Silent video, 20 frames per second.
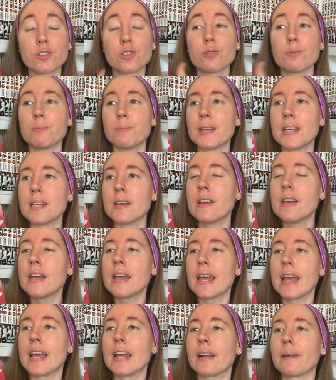to be
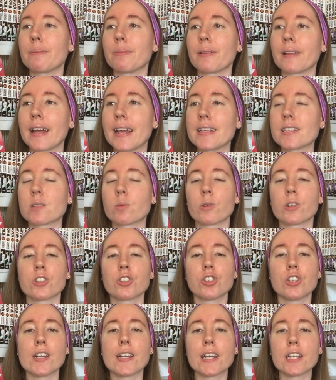in a place where
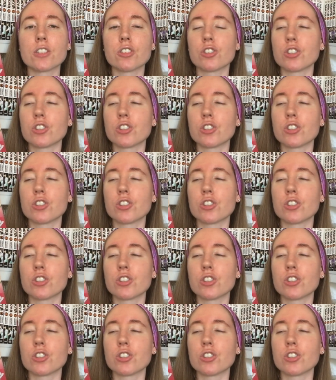she can